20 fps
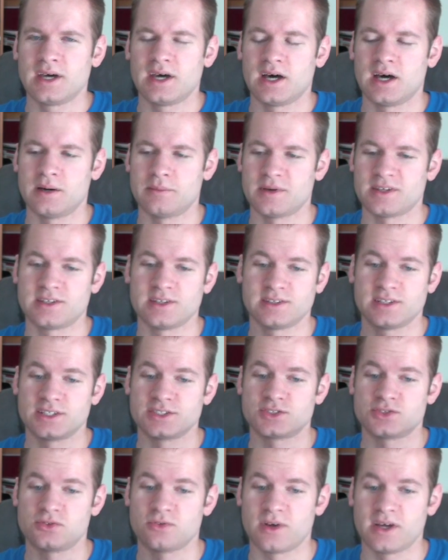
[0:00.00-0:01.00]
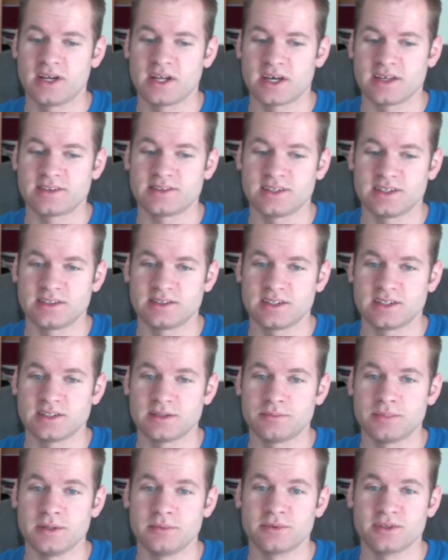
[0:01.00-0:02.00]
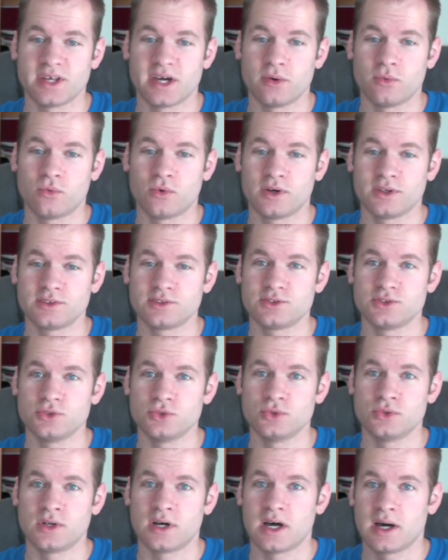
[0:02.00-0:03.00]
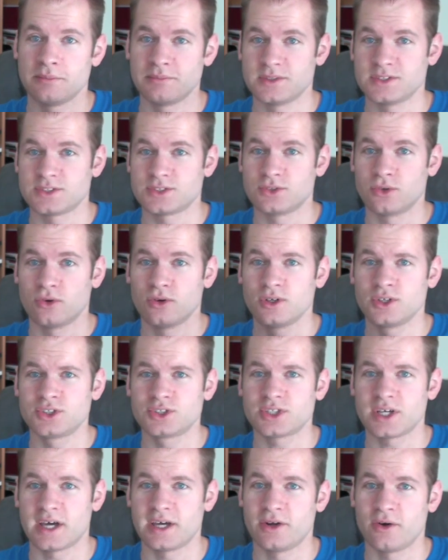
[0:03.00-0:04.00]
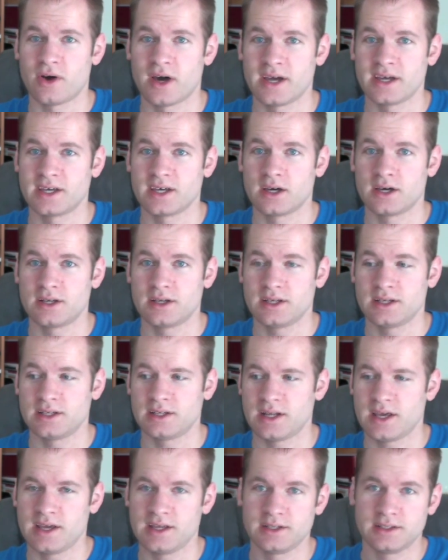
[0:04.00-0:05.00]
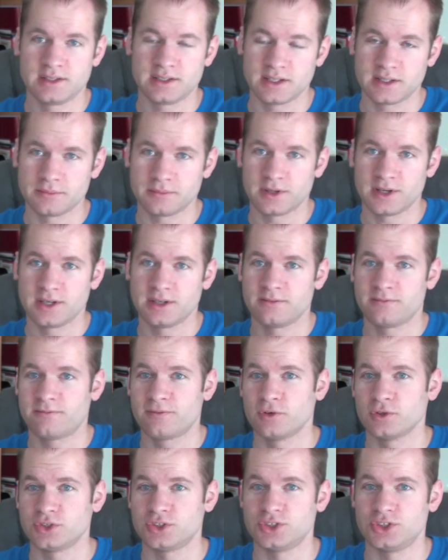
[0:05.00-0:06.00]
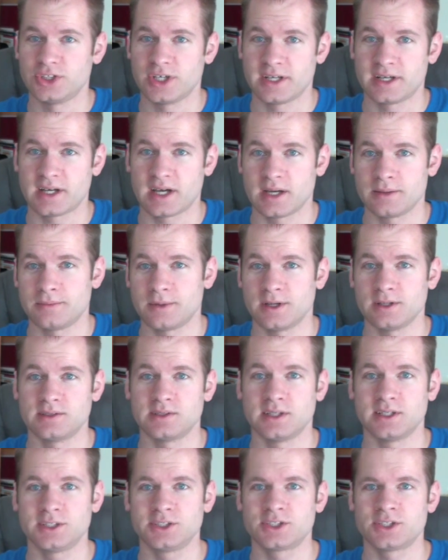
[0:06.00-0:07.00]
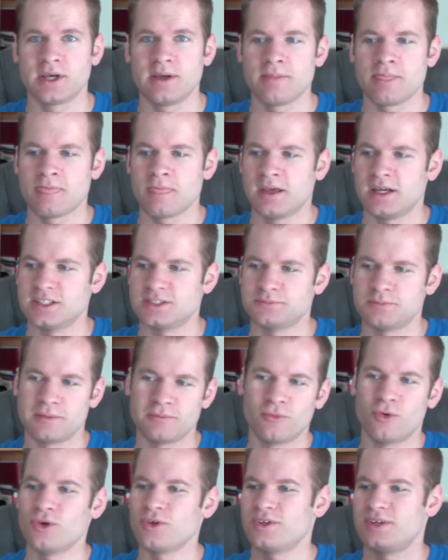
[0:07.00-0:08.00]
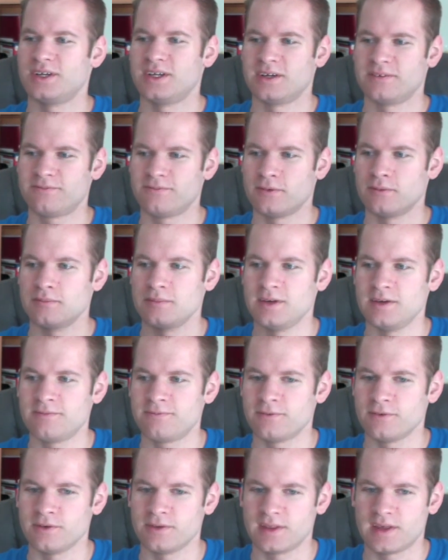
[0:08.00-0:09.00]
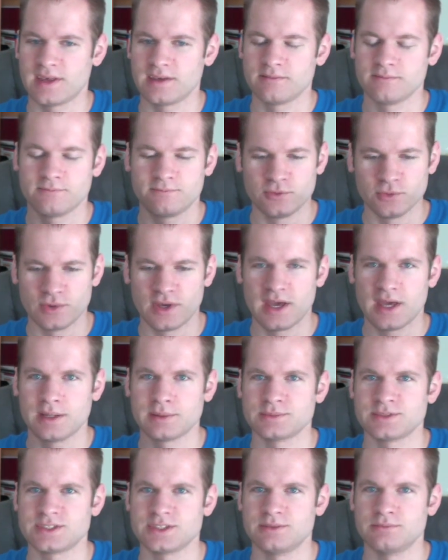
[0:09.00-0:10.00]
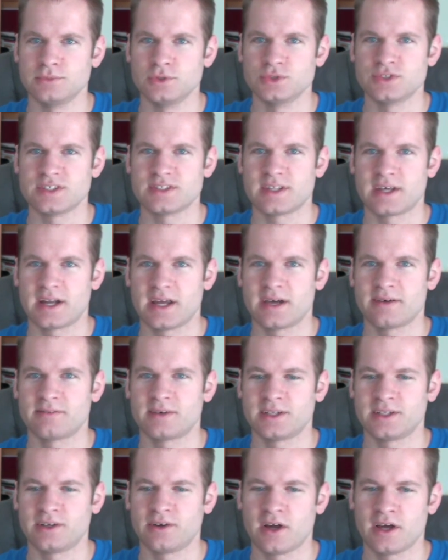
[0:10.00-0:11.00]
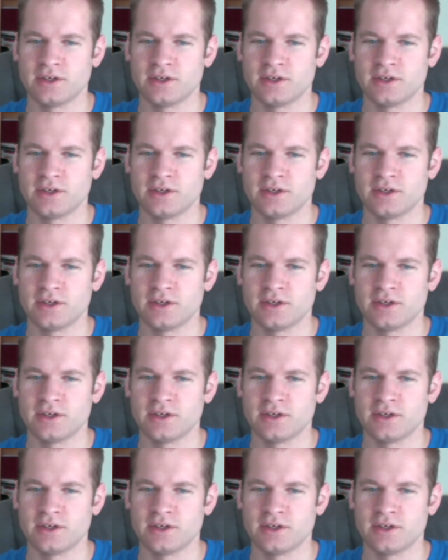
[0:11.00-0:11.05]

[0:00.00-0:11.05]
I think that's great. I think that the people that want to up the storage, I know I got an 8 gigabyte first gen iPod Touch. It's been more than enough for me for the few games and music that I have on there.